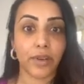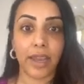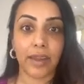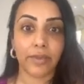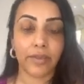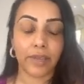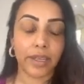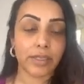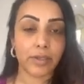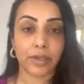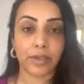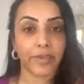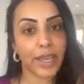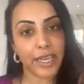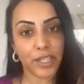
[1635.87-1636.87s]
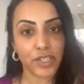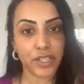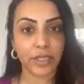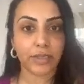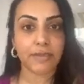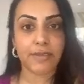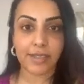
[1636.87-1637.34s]
every sort of
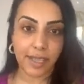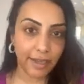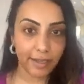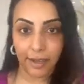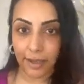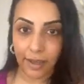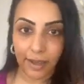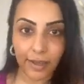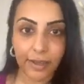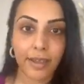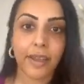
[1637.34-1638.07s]
Asian skin color.